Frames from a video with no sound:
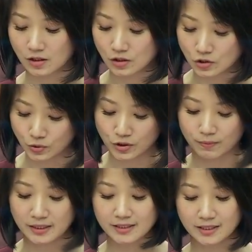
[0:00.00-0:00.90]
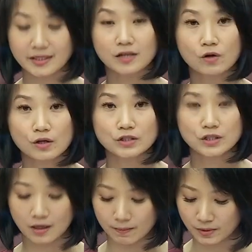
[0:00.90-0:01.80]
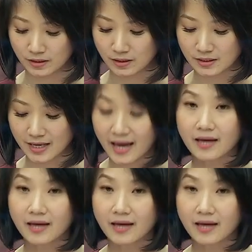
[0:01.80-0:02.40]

social media and technology companies,